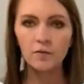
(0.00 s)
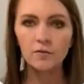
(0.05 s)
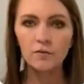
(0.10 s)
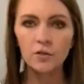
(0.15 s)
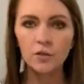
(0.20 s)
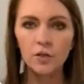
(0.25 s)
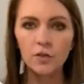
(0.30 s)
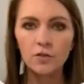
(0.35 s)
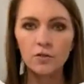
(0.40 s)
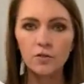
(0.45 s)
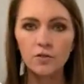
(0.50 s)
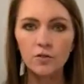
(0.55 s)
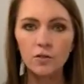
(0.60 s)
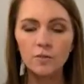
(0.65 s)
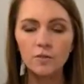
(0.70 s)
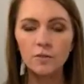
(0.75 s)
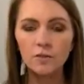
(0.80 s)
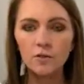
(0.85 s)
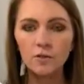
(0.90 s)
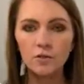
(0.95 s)
of your host
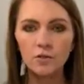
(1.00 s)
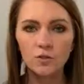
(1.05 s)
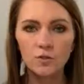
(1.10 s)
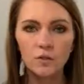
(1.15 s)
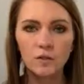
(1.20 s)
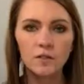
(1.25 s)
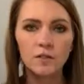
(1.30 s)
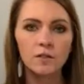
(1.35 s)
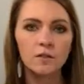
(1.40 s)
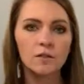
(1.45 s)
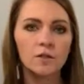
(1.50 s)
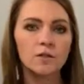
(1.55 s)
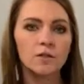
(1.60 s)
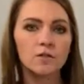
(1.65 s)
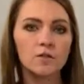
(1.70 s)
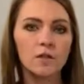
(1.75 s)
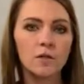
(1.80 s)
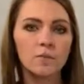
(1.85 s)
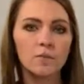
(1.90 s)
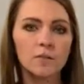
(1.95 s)
scripts, your storytelling
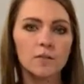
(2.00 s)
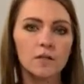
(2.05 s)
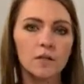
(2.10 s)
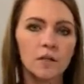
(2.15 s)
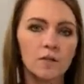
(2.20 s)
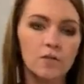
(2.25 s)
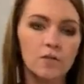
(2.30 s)
scripts, and